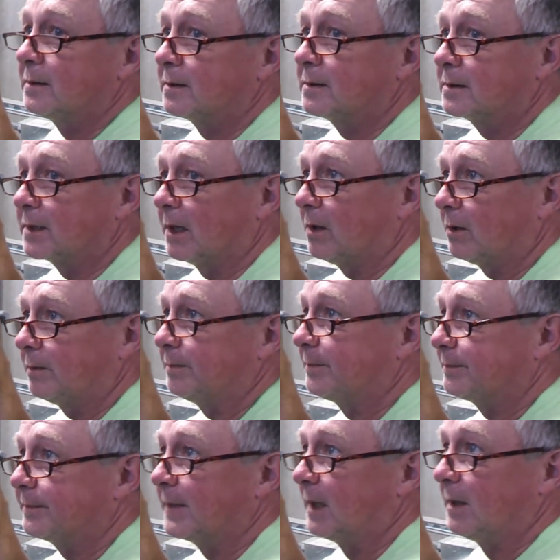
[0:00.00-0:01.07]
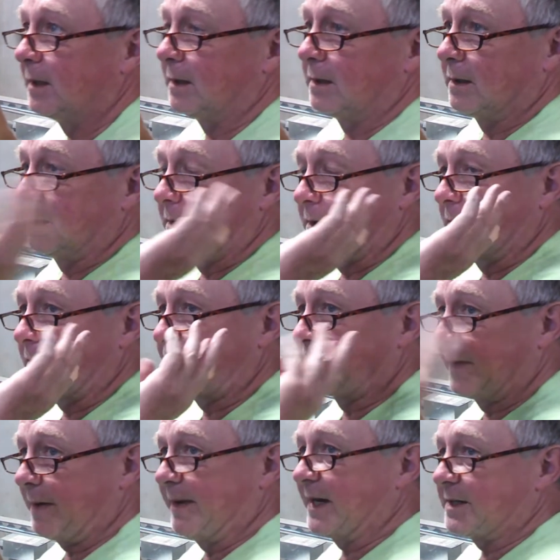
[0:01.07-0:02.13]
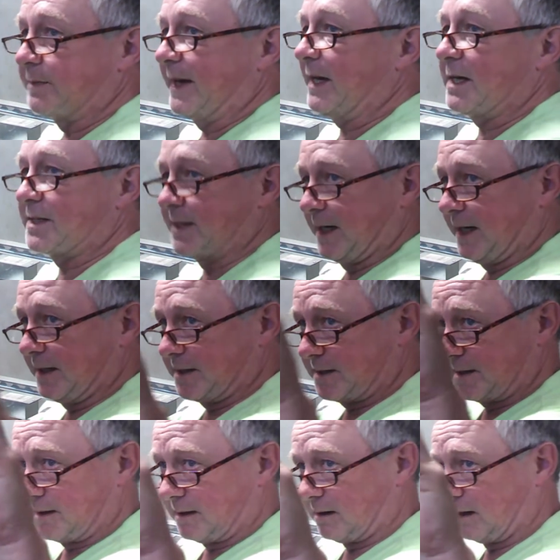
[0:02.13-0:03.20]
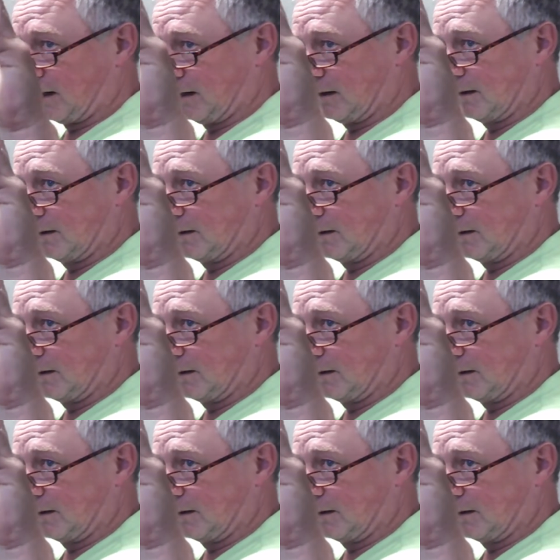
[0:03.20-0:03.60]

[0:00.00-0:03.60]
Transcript: So 3 biggest maintenance things are,